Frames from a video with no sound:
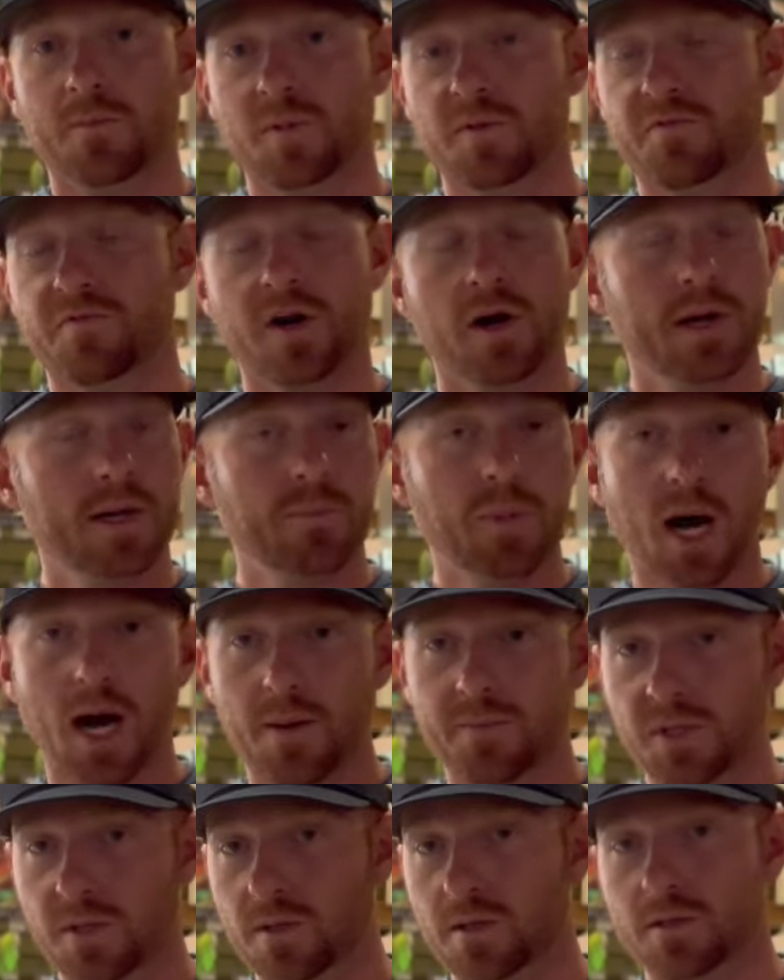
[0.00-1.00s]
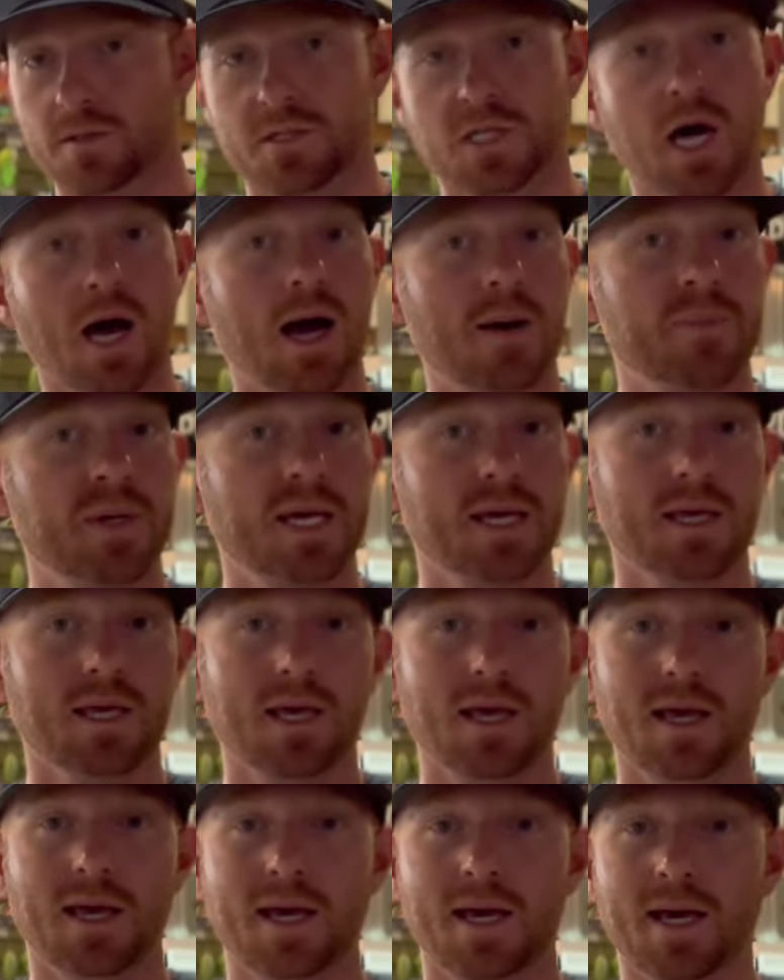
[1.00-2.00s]
Very popular topic,
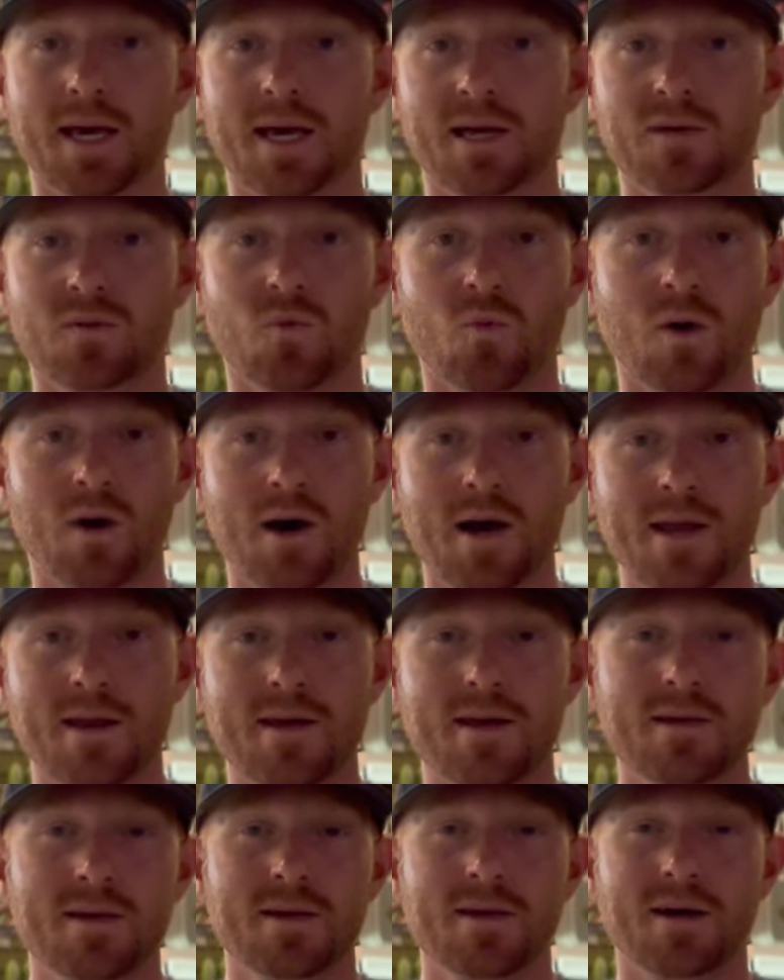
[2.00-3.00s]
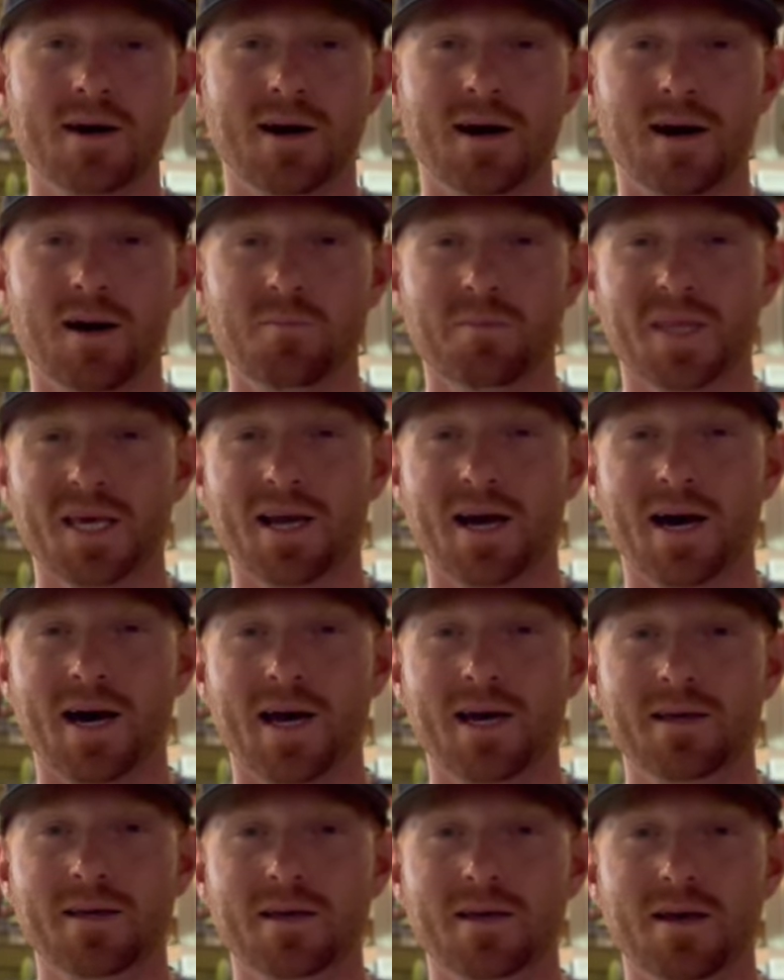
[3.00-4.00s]
and one that
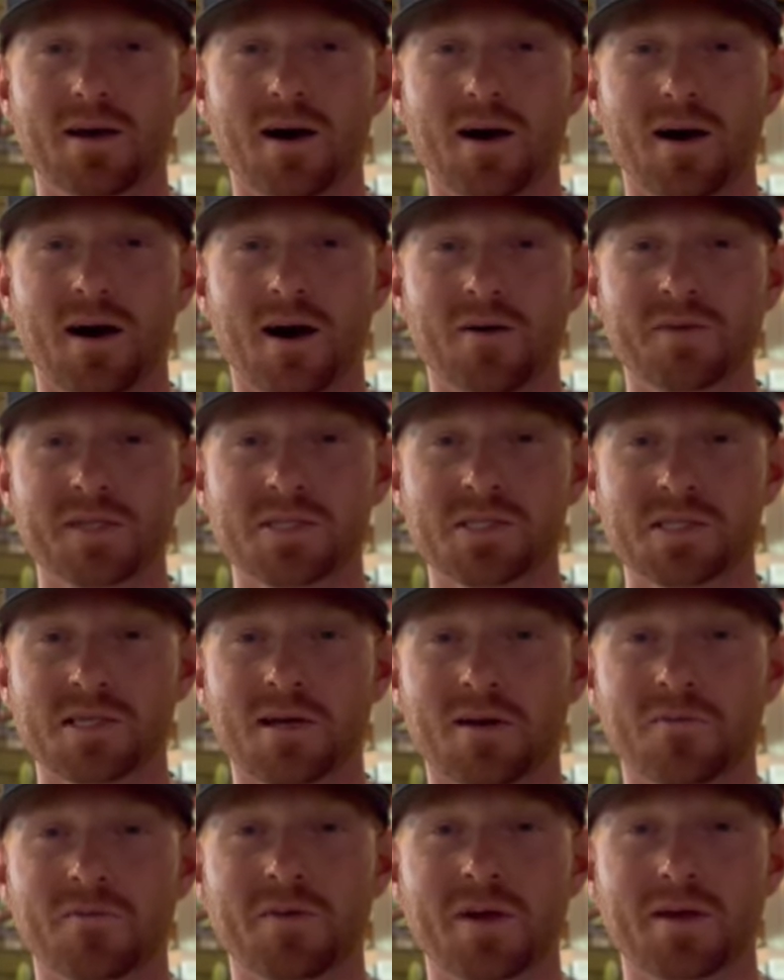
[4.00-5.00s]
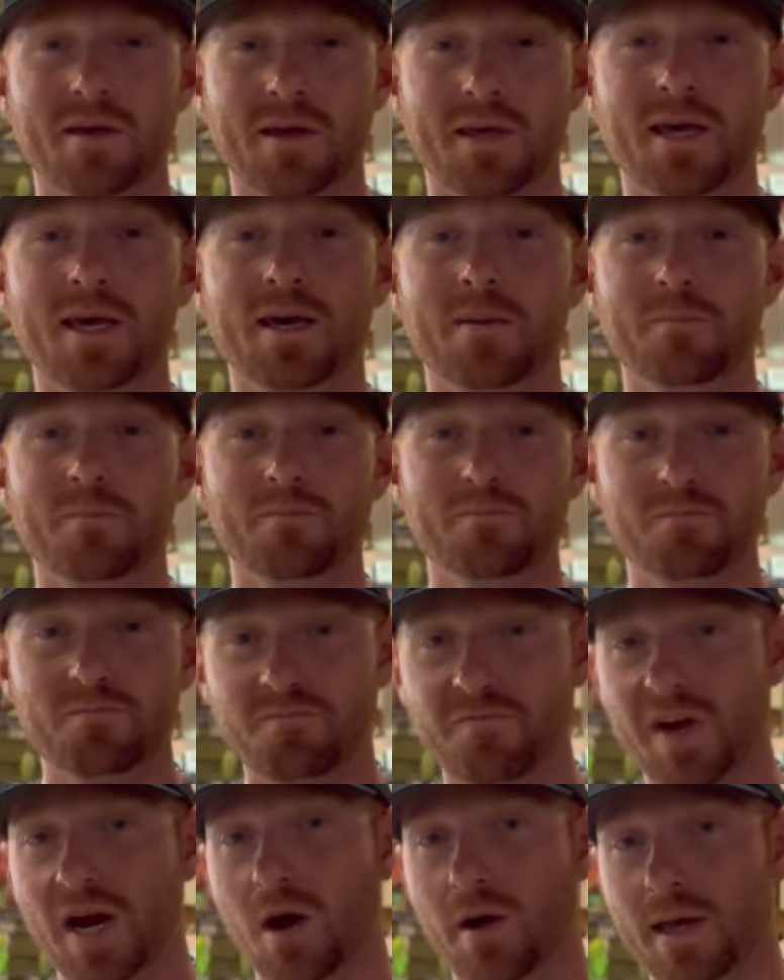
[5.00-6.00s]
I obviously am
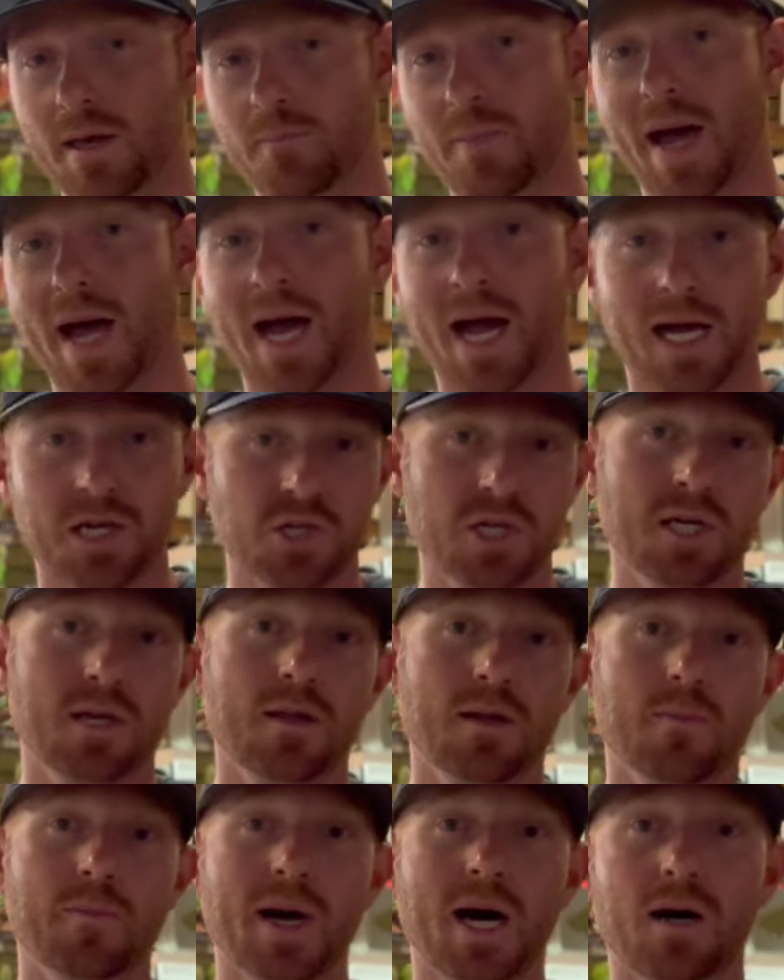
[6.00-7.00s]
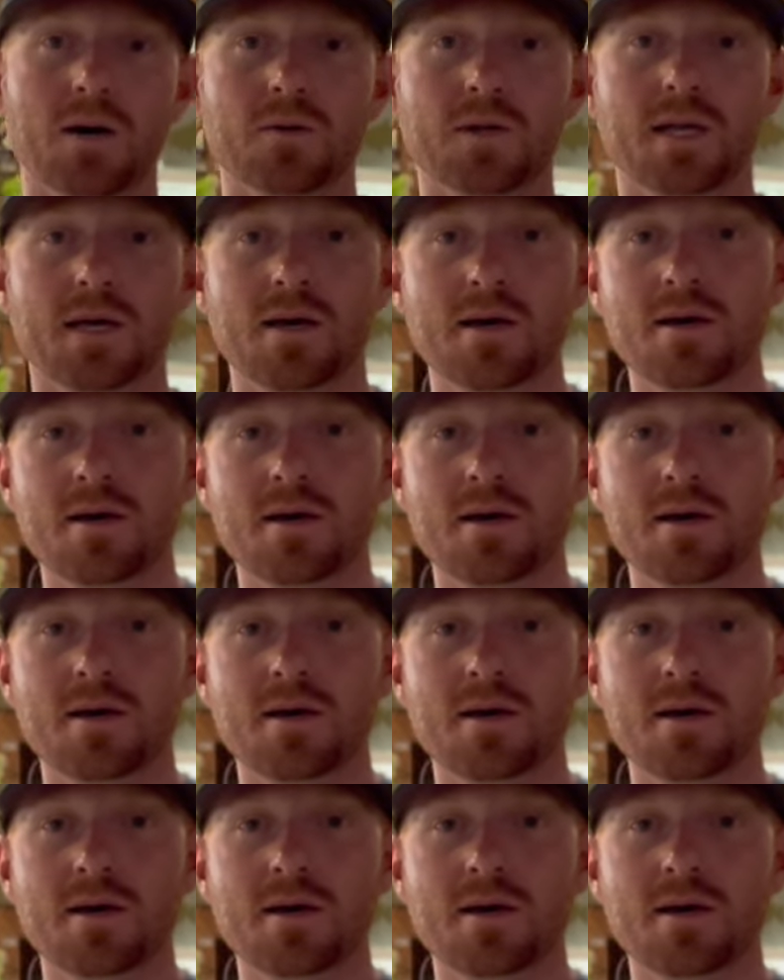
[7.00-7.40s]
very passionate about.